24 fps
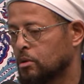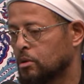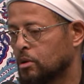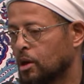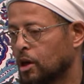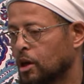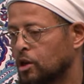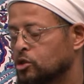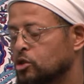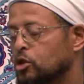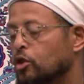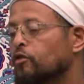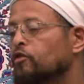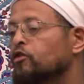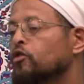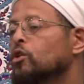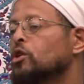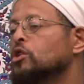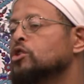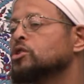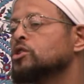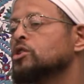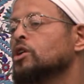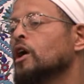As if
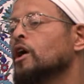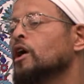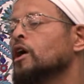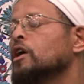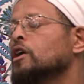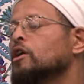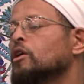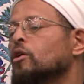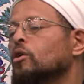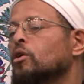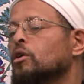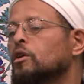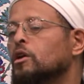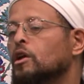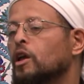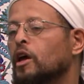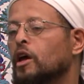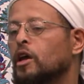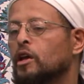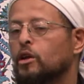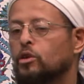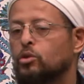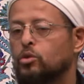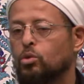we're saying on
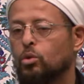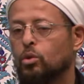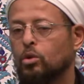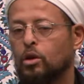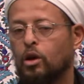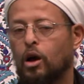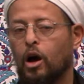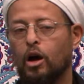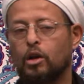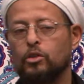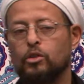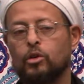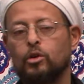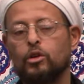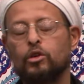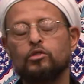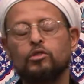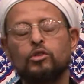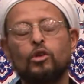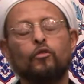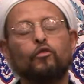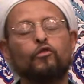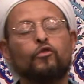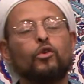Laylatul Qadr,
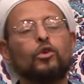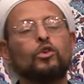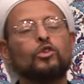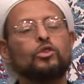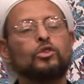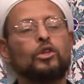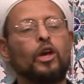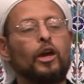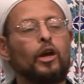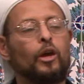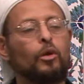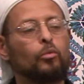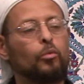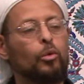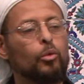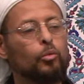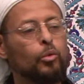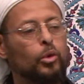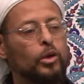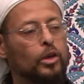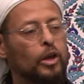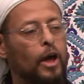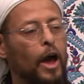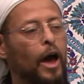as if we're saying when
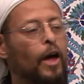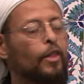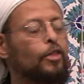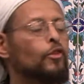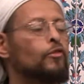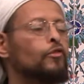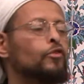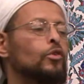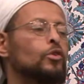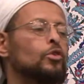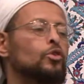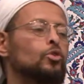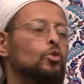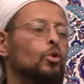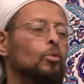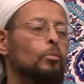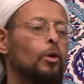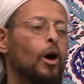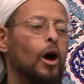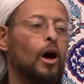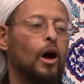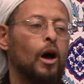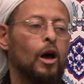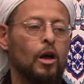we gather for
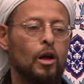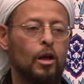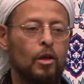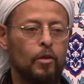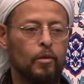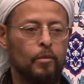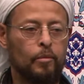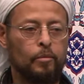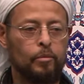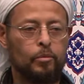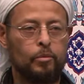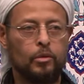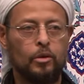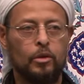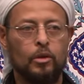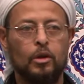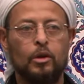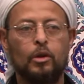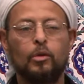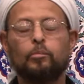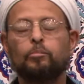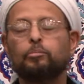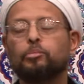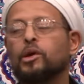Jumu'ah
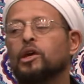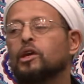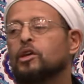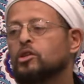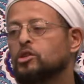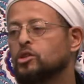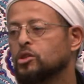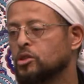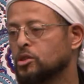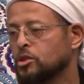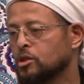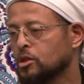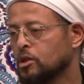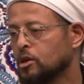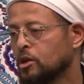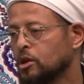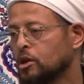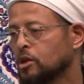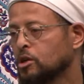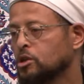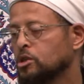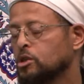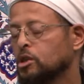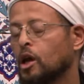in peace,
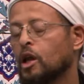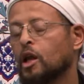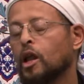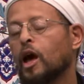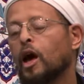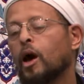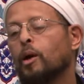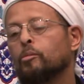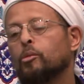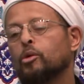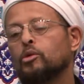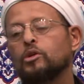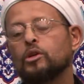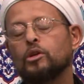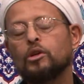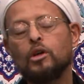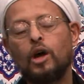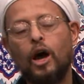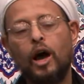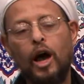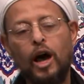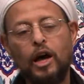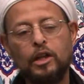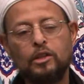Salamun
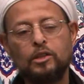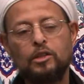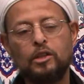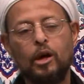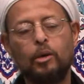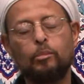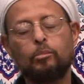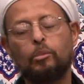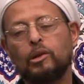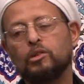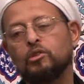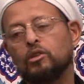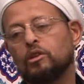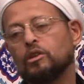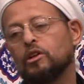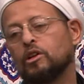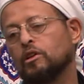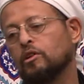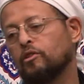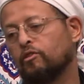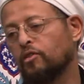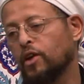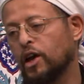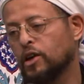hiya hatta
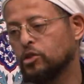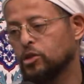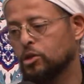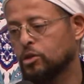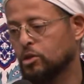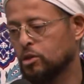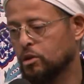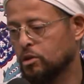matlil fajr.